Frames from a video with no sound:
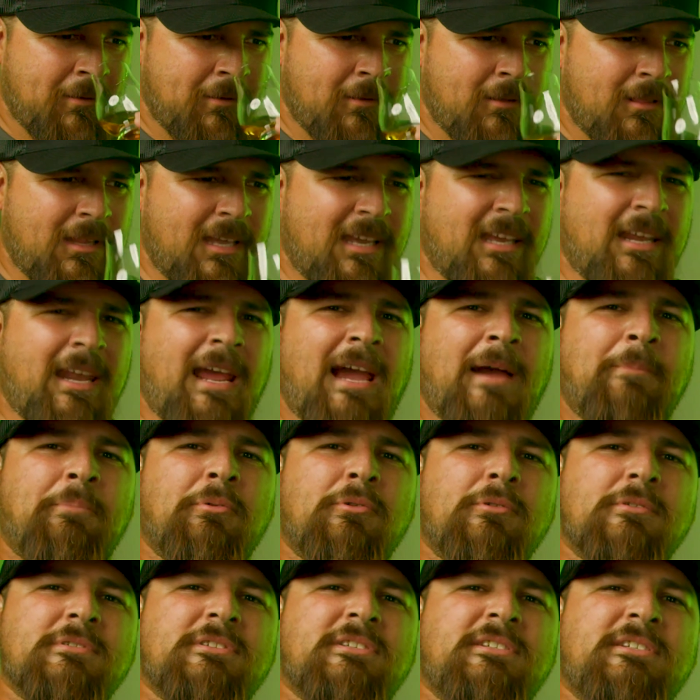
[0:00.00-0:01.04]
Like an
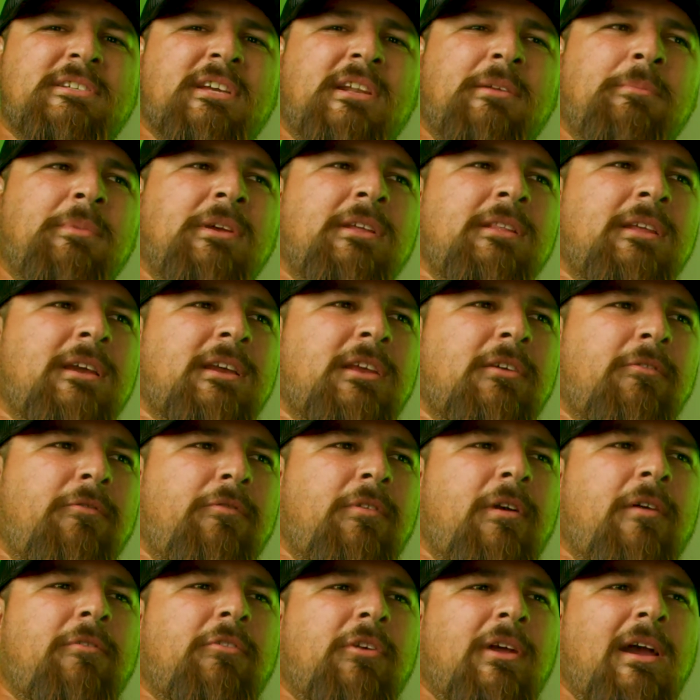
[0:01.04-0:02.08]
apple cinnamon, like you've
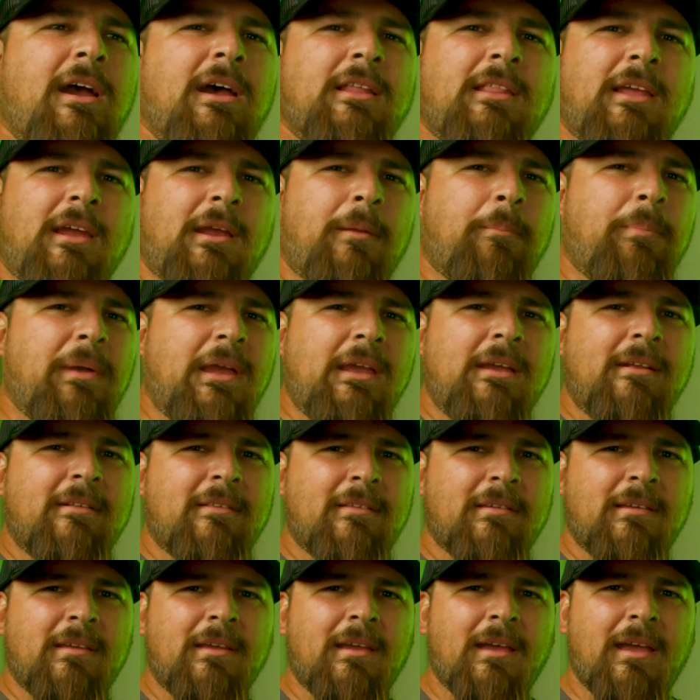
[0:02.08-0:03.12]
ever had like
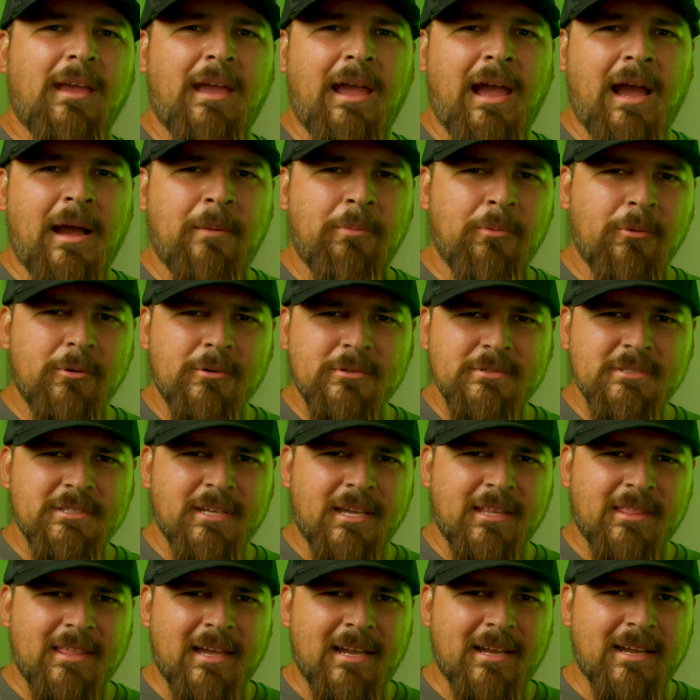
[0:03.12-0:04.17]
baked apples,
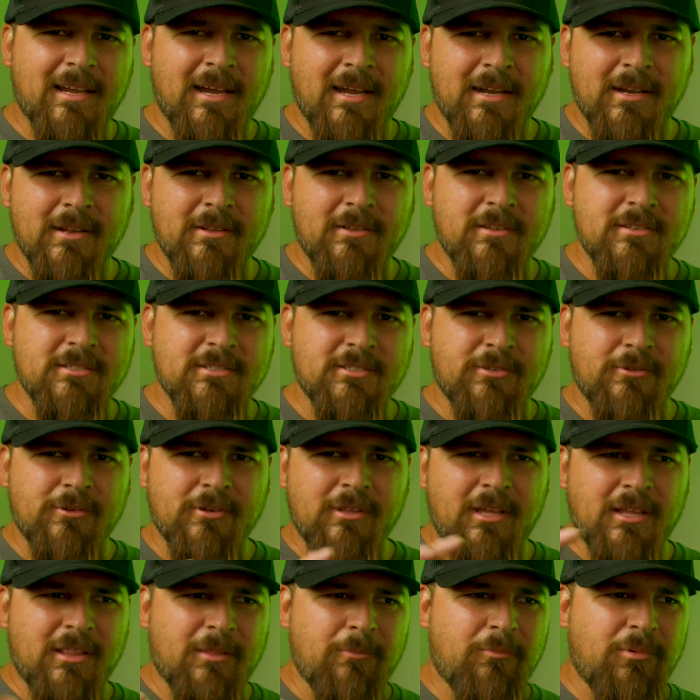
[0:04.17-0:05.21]
like that kind of dessert,
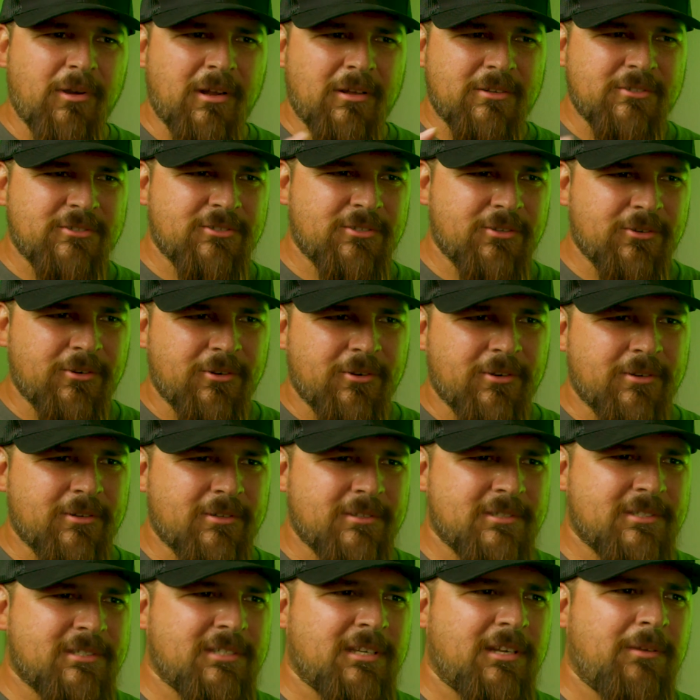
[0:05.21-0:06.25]
like the brown sugar,
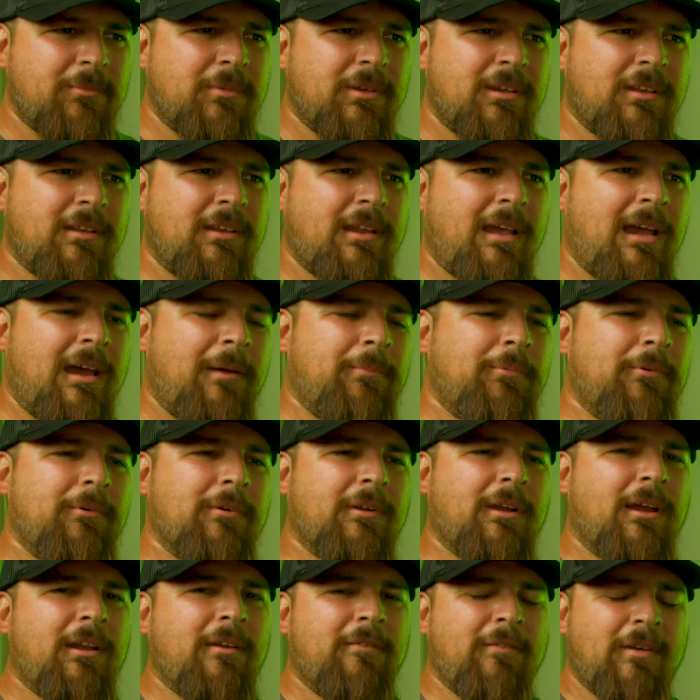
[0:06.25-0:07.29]
cinnamon, apple
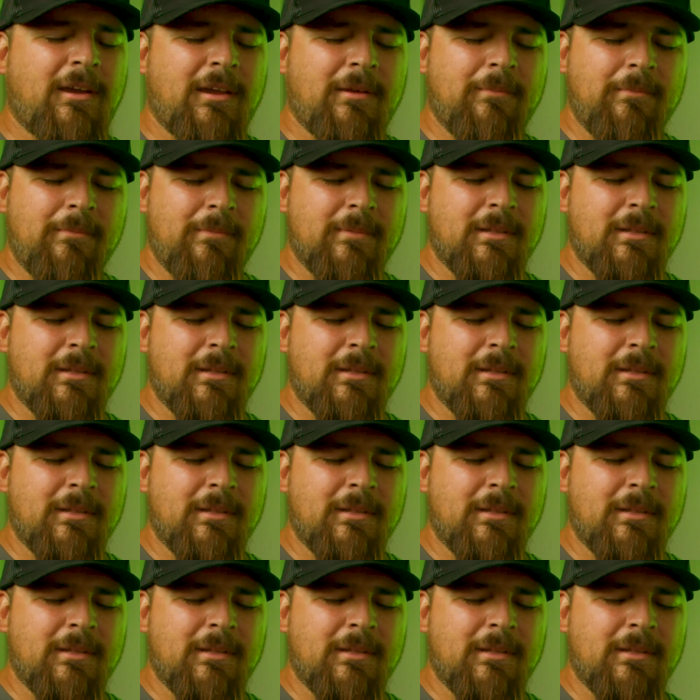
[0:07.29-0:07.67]
kind of vibe.